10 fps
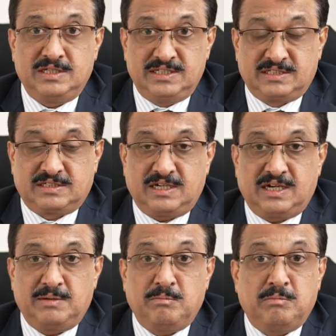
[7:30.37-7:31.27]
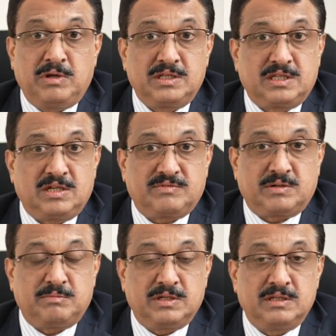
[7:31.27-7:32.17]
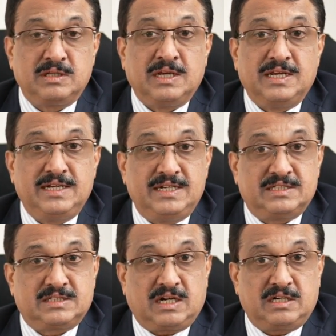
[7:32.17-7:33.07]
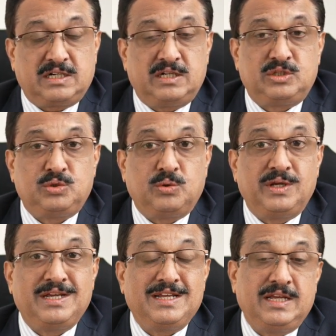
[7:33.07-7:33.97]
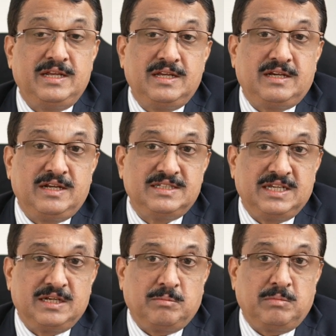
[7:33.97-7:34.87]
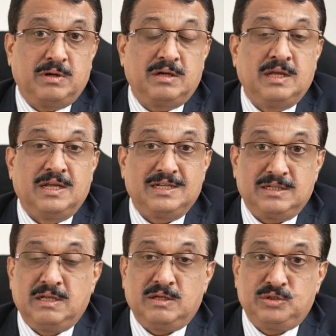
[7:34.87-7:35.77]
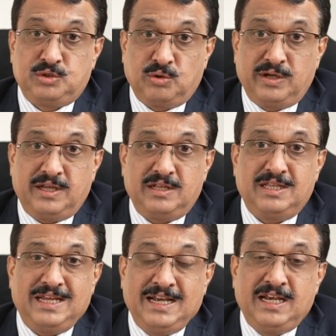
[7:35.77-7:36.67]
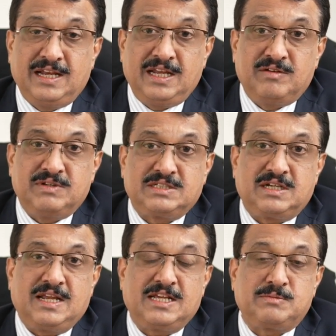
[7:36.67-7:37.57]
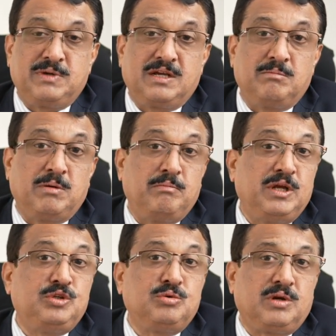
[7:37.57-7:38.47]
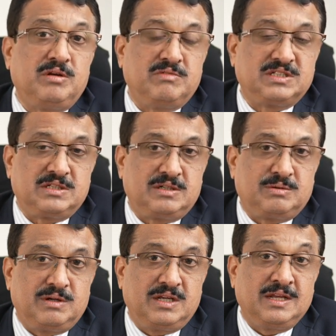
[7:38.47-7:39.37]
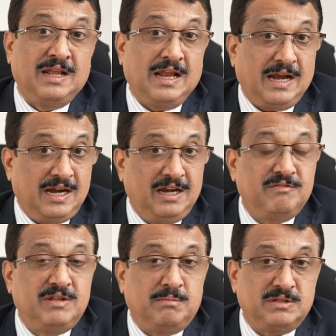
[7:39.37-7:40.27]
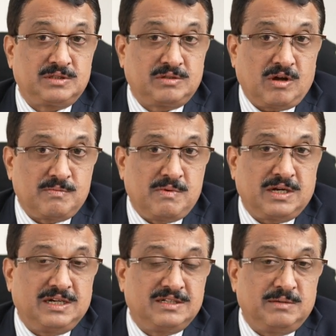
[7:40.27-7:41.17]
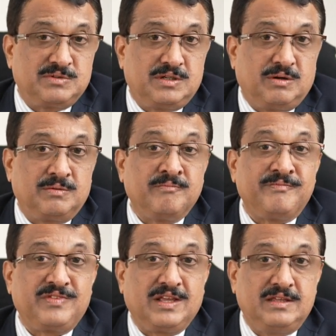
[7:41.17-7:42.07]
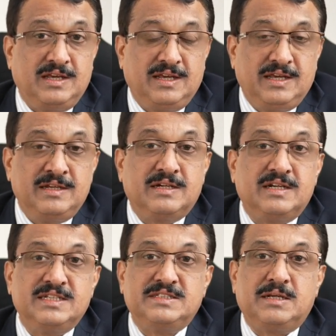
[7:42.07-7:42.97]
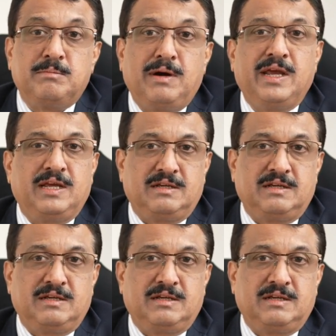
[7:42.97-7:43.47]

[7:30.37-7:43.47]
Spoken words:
Instead, month after month, it started showing an increasing number, showing the Indian investor has become a mature investor today, and if the stock market comes down, they increase their buying.